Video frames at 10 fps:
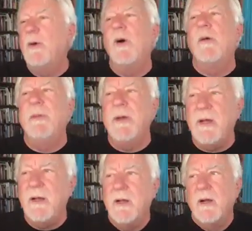well
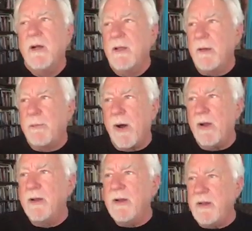be that
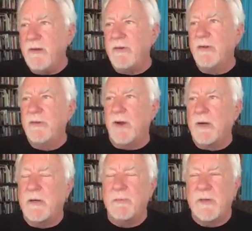Polynesians are